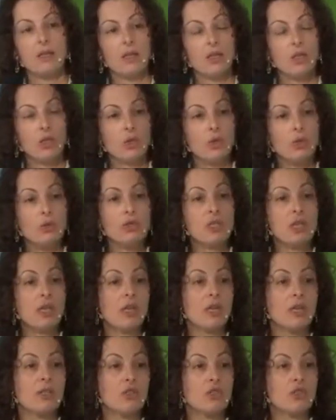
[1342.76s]
using
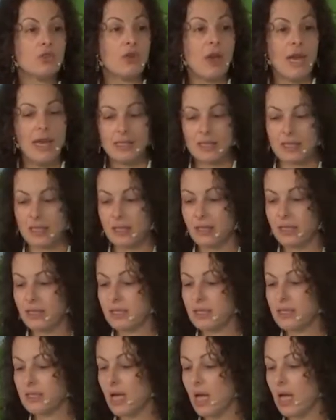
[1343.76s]
constraints in the
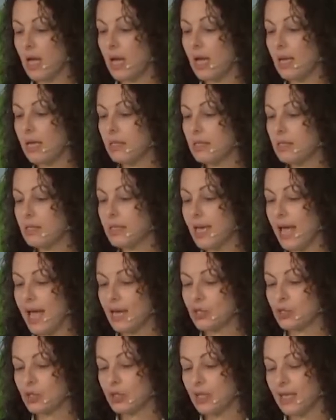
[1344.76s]
design to
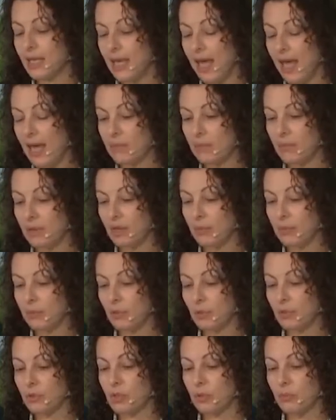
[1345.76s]
actually get
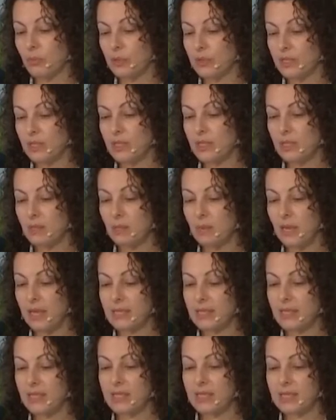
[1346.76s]
people to
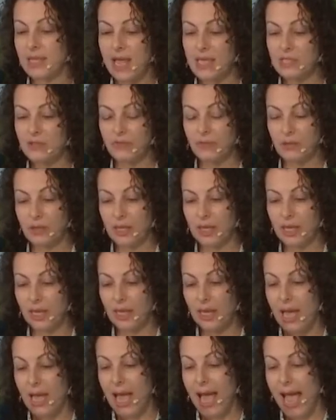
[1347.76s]
participate
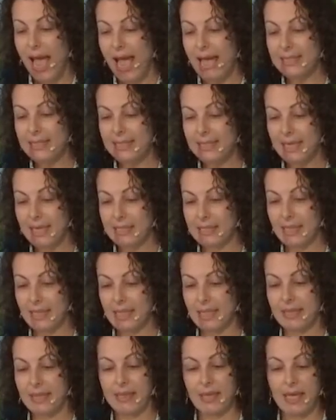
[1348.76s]
successfully as they
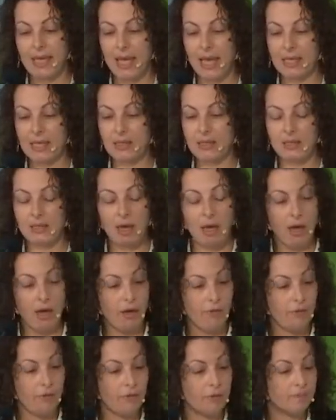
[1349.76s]
did in the case
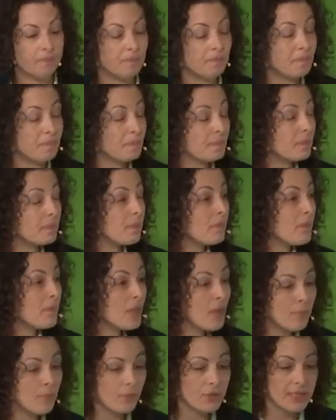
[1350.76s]
of
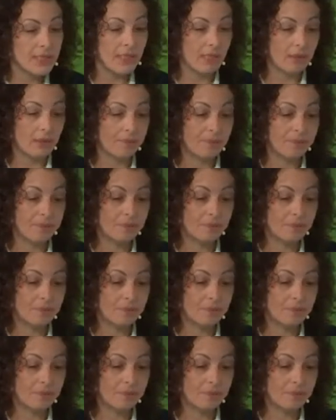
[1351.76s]
Brazil.